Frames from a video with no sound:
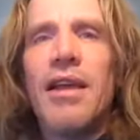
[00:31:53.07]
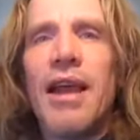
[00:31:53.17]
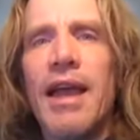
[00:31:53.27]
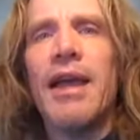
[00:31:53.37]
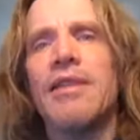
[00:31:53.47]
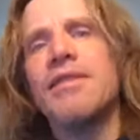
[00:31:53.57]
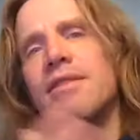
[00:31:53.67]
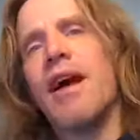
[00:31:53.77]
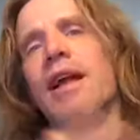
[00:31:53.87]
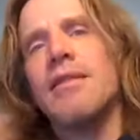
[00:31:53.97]
and
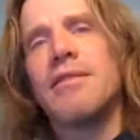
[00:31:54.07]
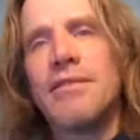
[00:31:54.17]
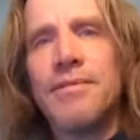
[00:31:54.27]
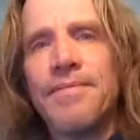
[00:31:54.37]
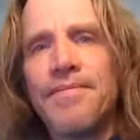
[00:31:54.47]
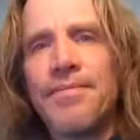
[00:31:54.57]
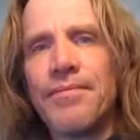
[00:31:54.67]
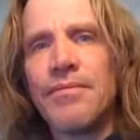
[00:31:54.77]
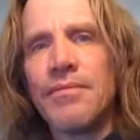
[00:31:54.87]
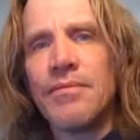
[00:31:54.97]
science.
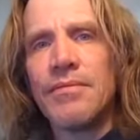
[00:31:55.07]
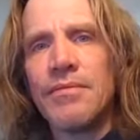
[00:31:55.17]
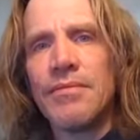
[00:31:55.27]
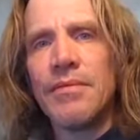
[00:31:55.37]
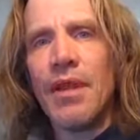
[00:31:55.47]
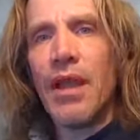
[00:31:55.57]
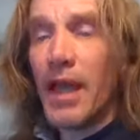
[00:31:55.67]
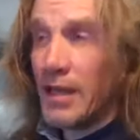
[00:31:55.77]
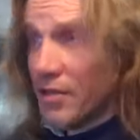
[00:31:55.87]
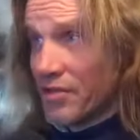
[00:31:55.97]

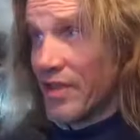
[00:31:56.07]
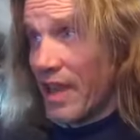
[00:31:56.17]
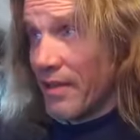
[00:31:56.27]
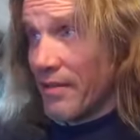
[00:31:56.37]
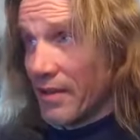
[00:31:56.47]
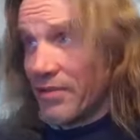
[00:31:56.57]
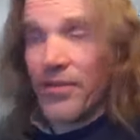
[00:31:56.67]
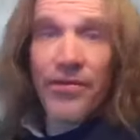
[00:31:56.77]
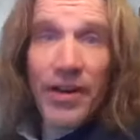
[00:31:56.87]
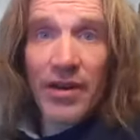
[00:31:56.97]
And you're saying this is
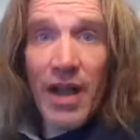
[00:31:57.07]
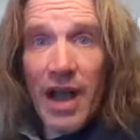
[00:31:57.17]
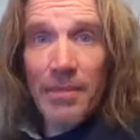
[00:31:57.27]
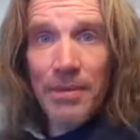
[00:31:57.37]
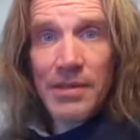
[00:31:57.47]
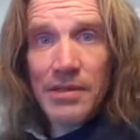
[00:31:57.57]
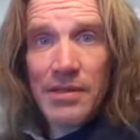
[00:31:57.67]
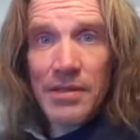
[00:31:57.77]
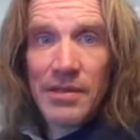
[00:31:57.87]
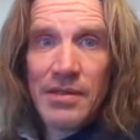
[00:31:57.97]
a fair cop.
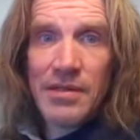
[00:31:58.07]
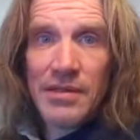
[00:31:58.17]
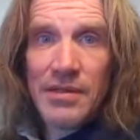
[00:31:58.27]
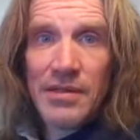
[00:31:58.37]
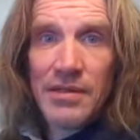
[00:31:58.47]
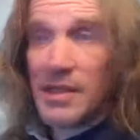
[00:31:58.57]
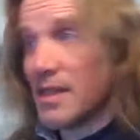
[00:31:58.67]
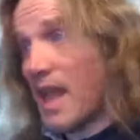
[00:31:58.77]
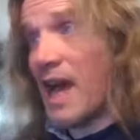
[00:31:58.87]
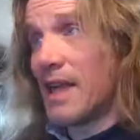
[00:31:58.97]

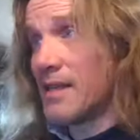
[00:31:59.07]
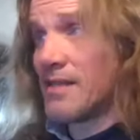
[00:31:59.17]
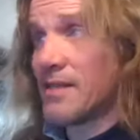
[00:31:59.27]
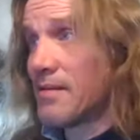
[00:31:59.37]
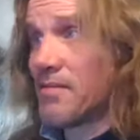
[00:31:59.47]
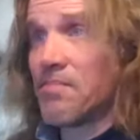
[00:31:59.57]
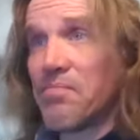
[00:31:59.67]
This guy is